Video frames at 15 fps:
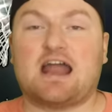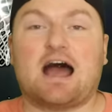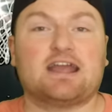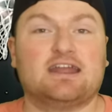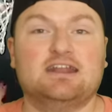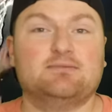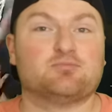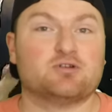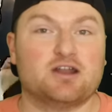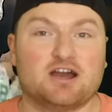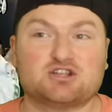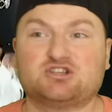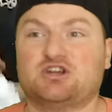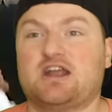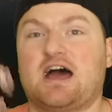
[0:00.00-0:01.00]
not getting
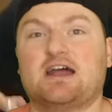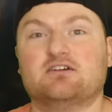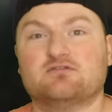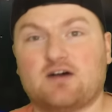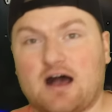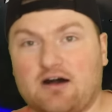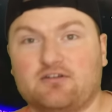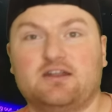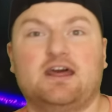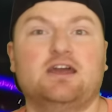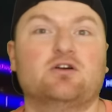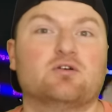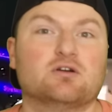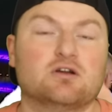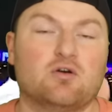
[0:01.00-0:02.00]
production out of Holiday
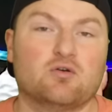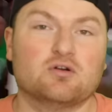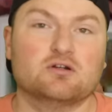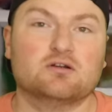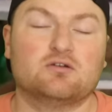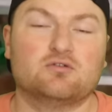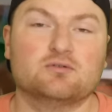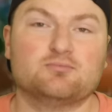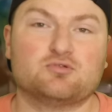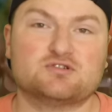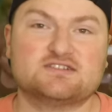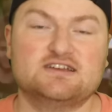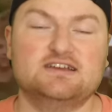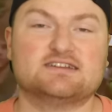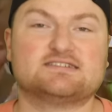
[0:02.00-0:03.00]
or
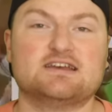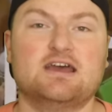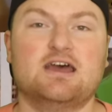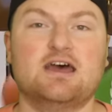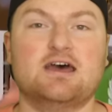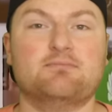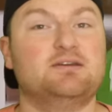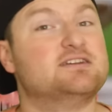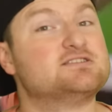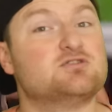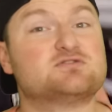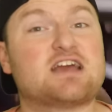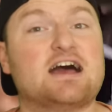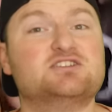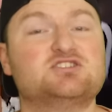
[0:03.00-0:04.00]
Porzingis because
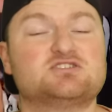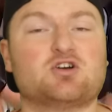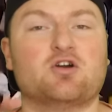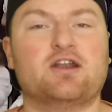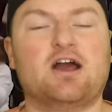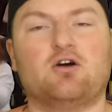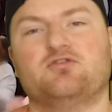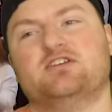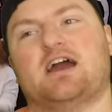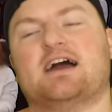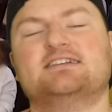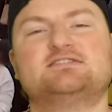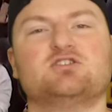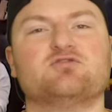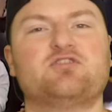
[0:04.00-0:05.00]
those guys just aren't healthy. I still